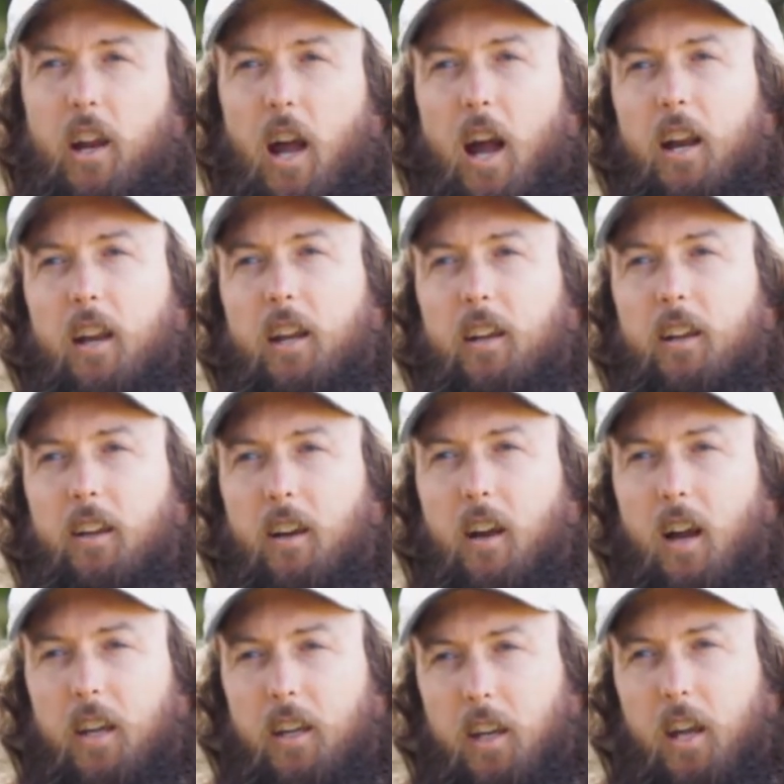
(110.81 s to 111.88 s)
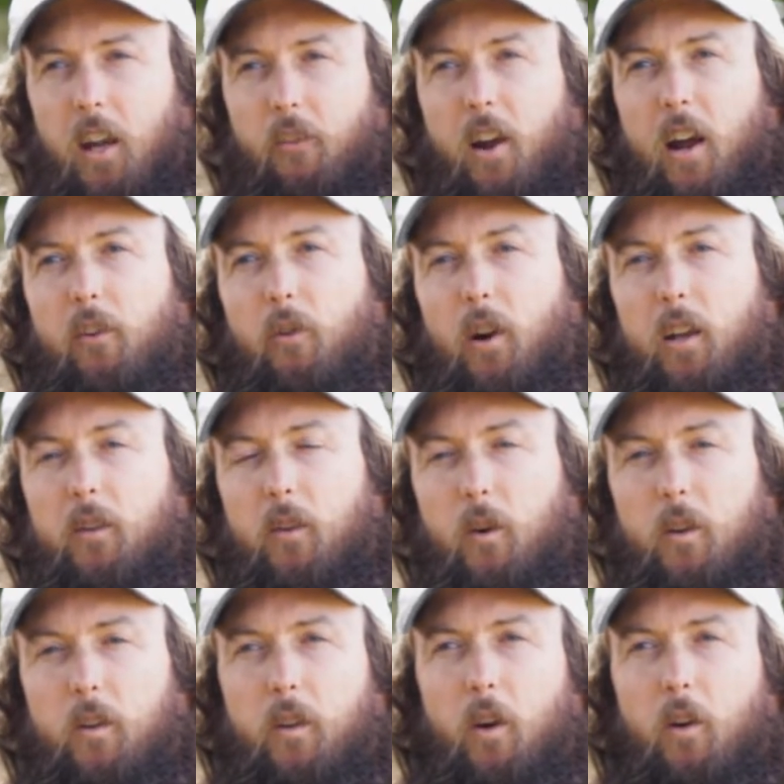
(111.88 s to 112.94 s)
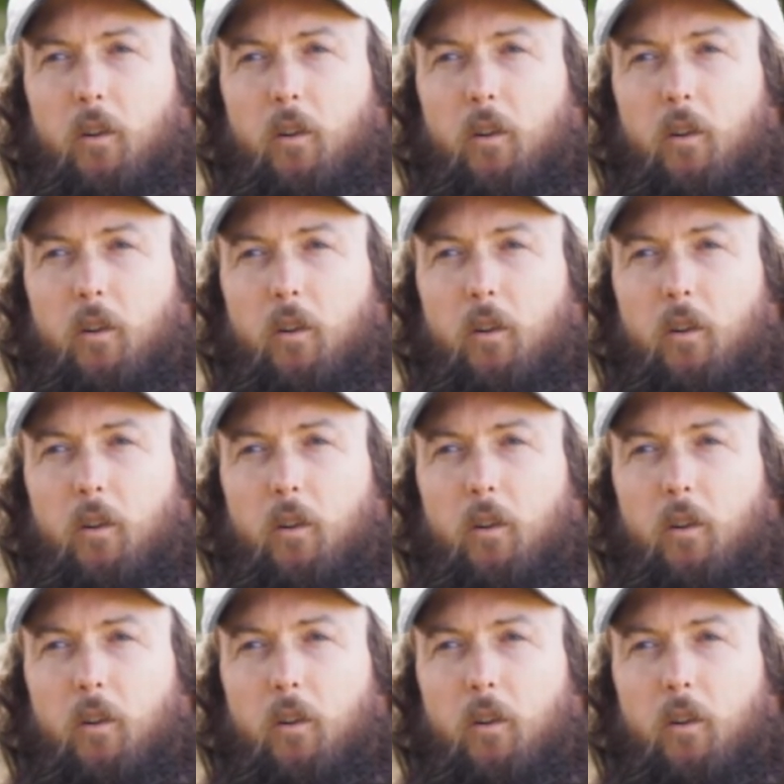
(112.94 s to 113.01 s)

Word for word: creating a year-round resource.